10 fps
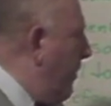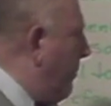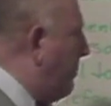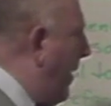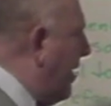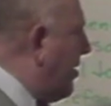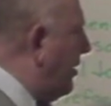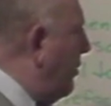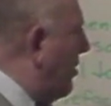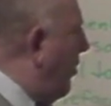But
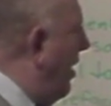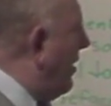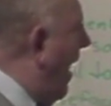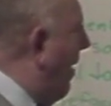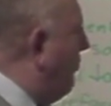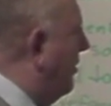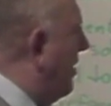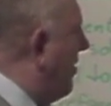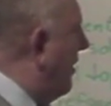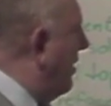basically what's going to happen with
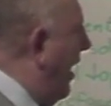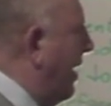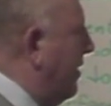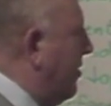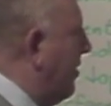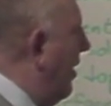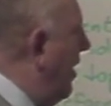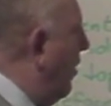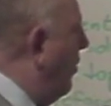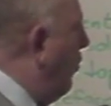the study guide is it will